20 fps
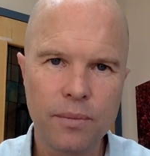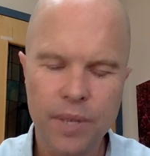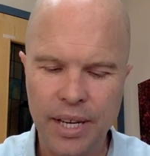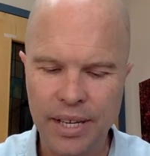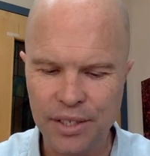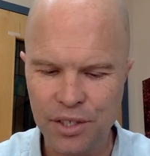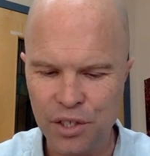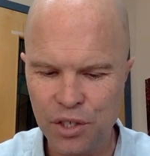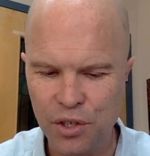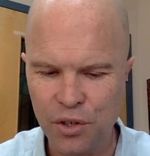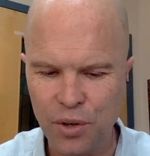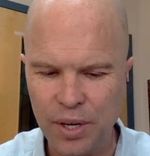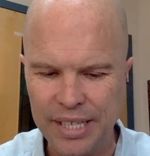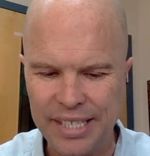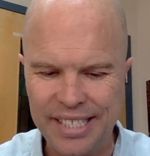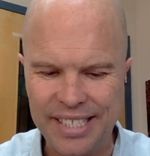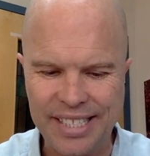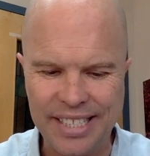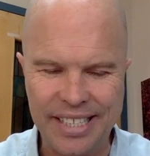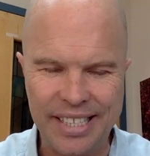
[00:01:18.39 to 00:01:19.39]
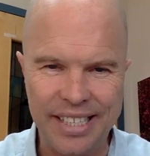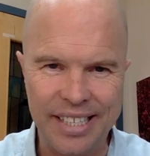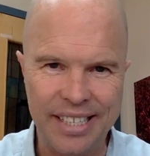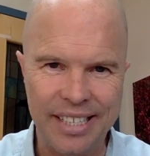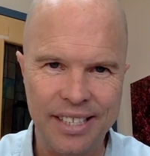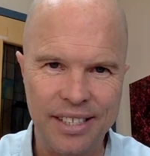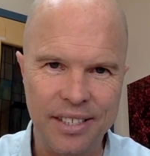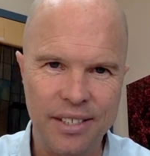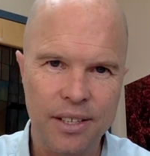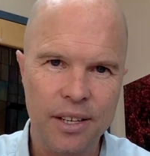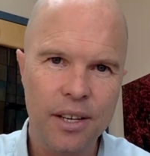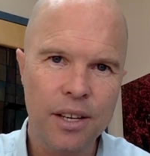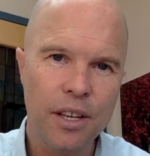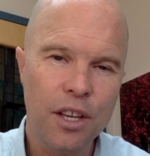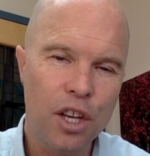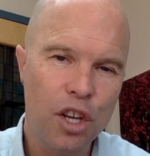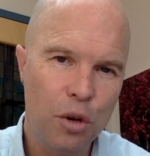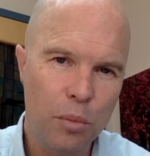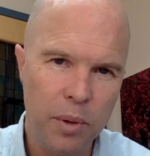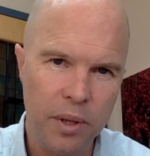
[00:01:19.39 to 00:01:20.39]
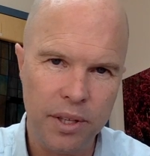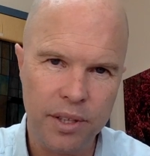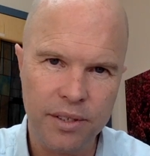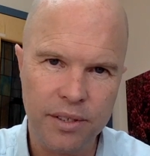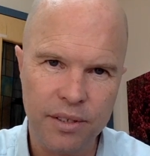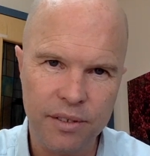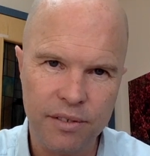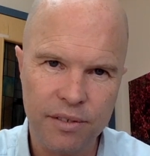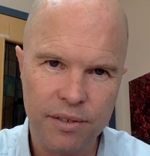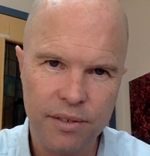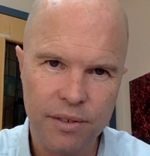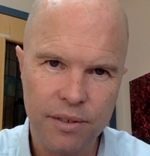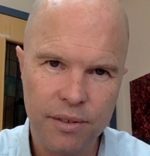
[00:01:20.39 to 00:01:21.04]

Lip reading: And stress is cumulative.